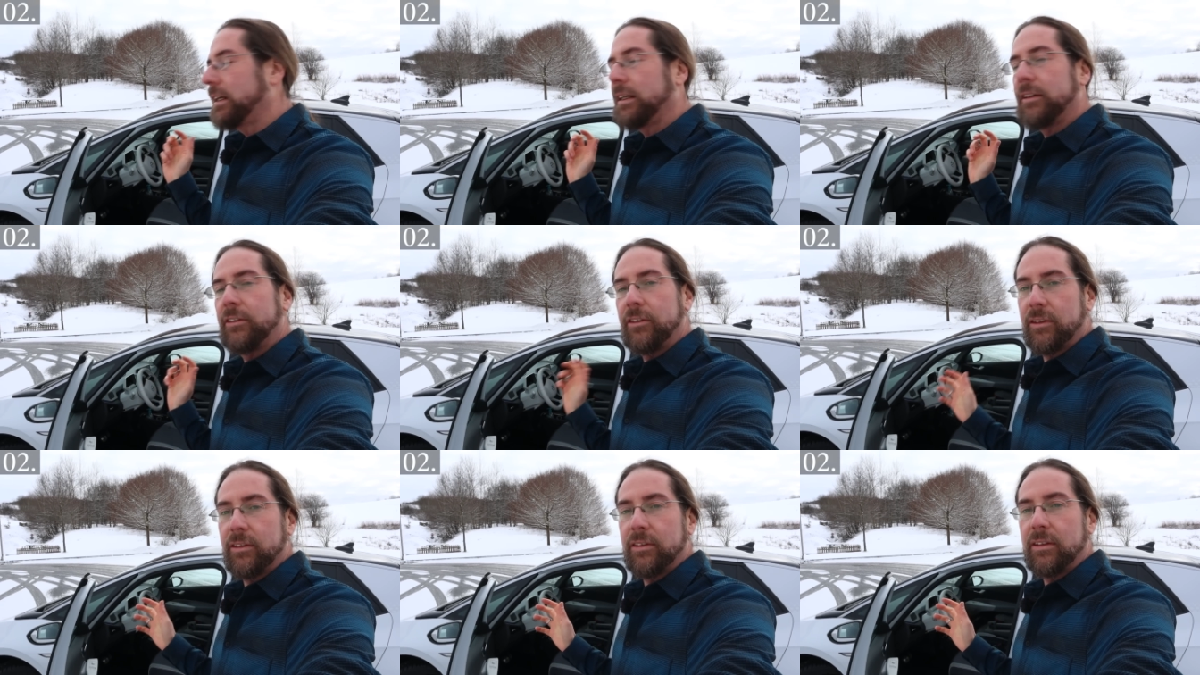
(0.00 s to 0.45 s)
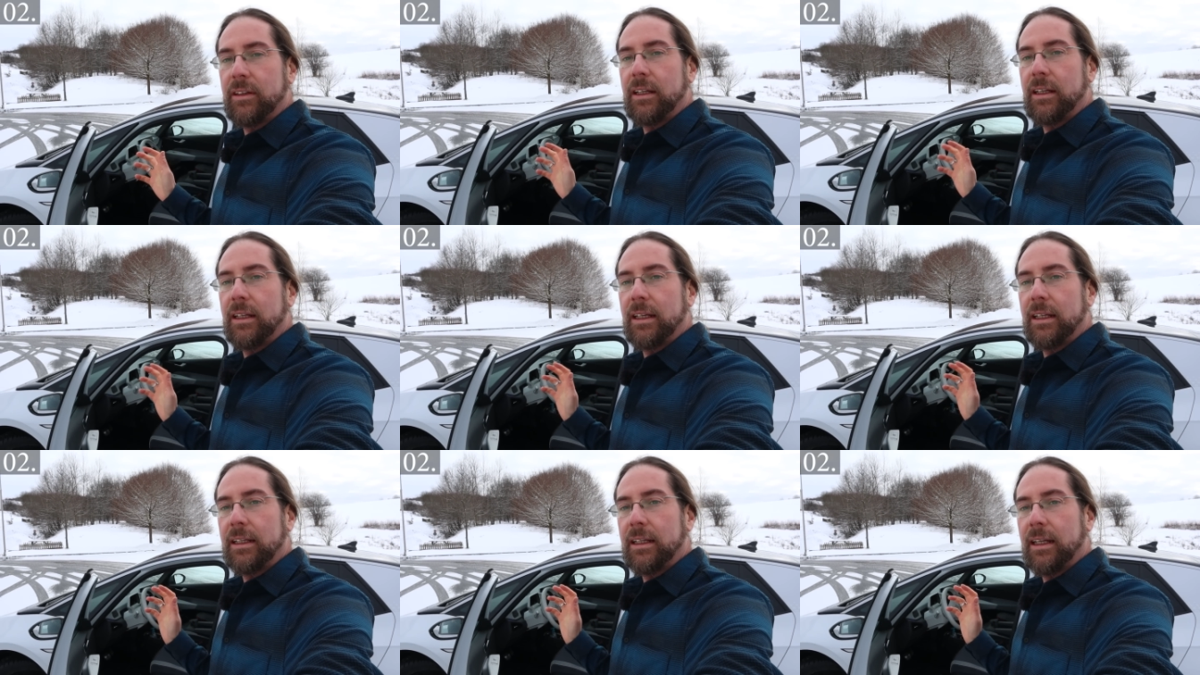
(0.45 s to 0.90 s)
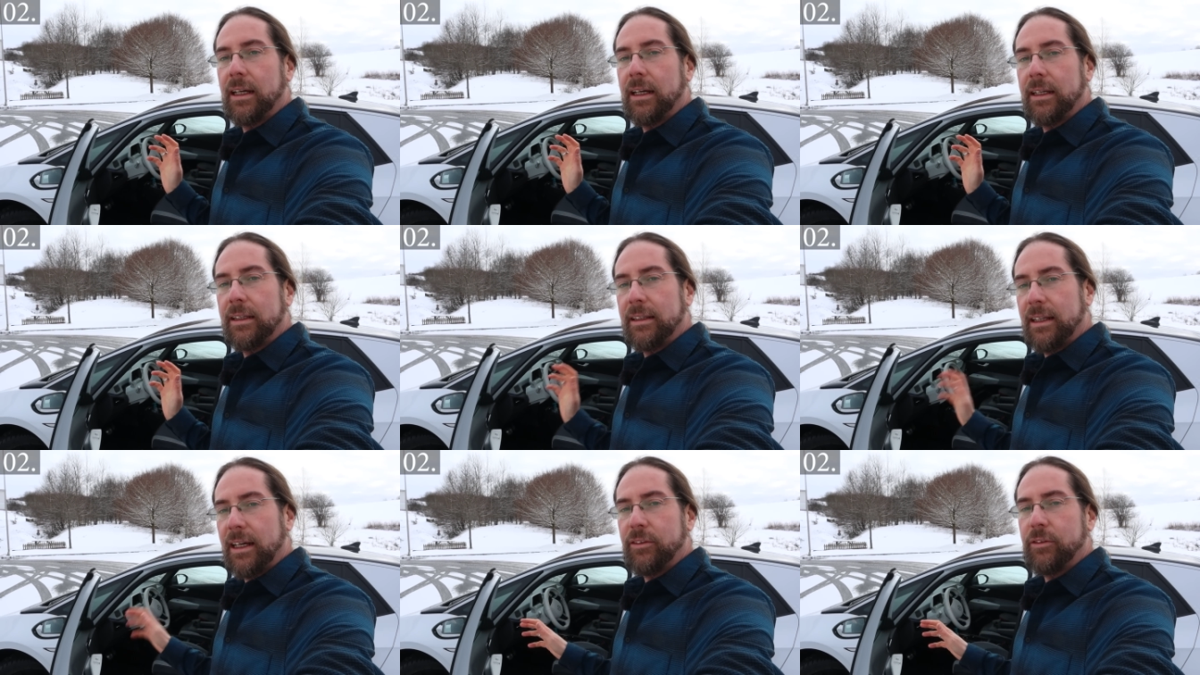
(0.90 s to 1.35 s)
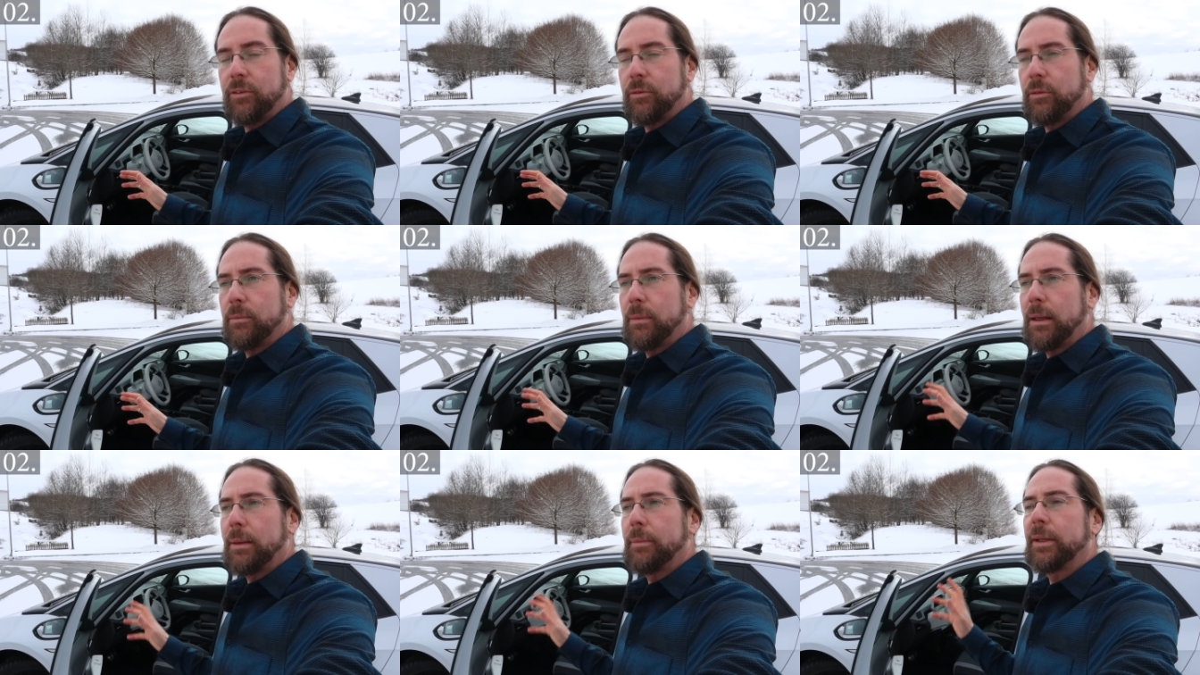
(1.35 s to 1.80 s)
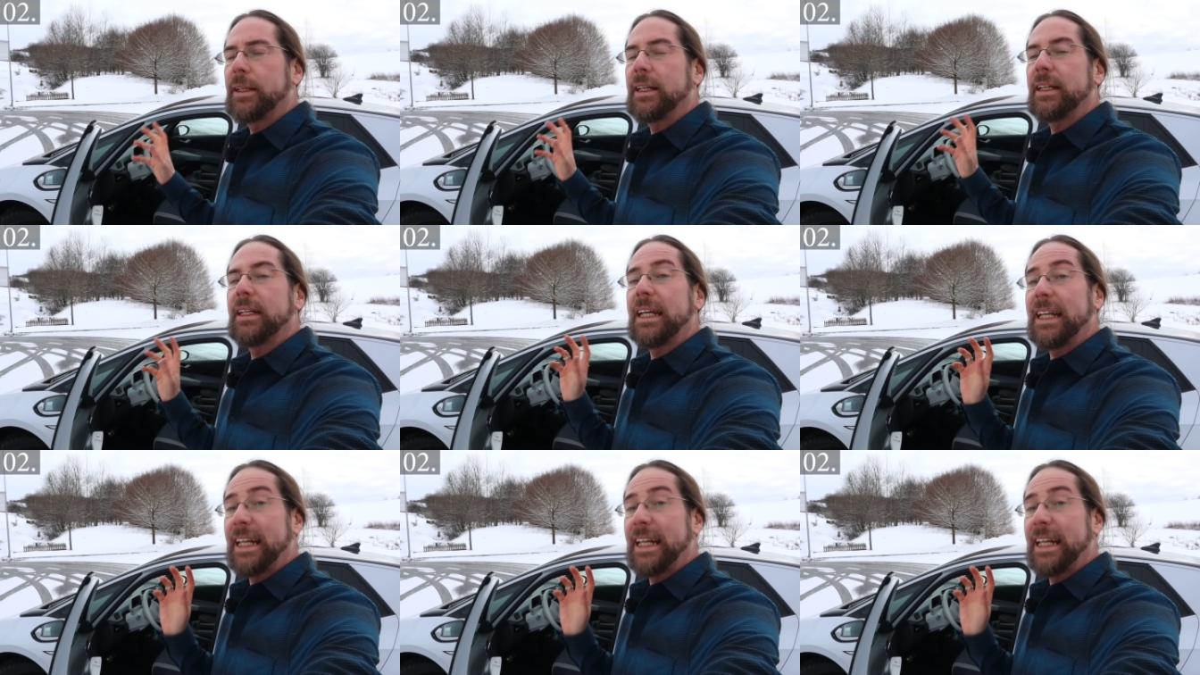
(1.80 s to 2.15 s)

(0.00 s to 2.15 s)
It just doesn't remember that.